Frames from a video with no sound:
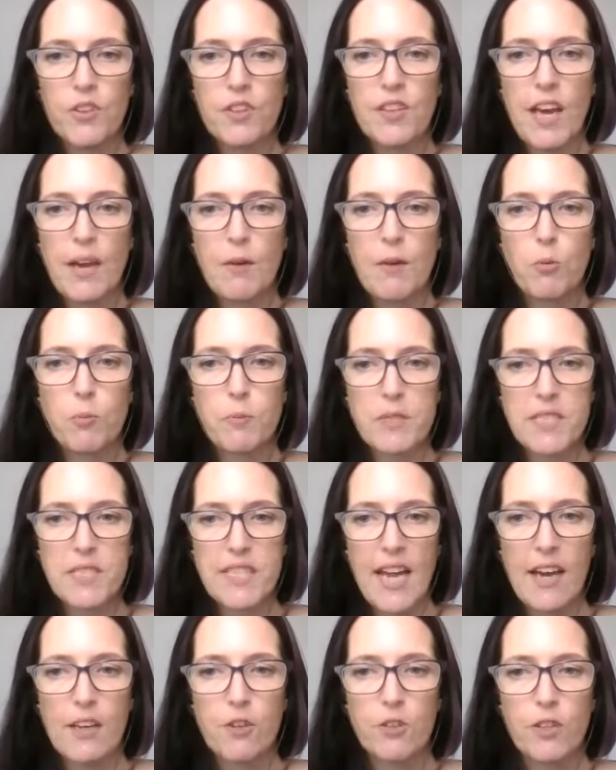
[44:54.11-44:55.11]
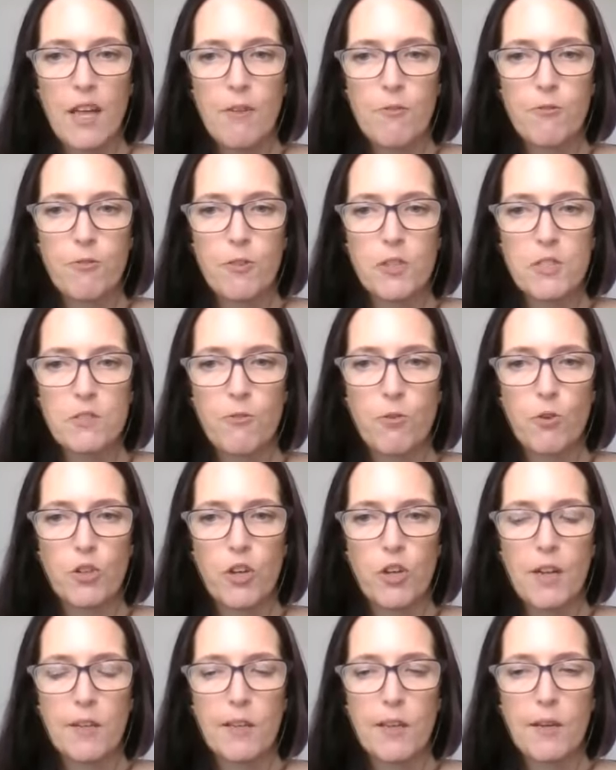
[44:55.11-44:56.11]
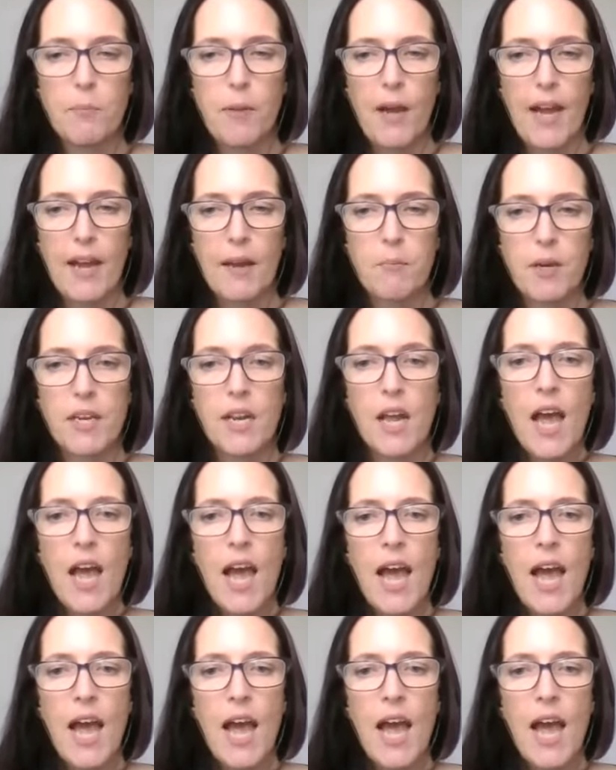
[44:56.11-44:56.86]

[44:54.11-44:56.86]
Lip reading: they will miss out on that first fortnightly payment.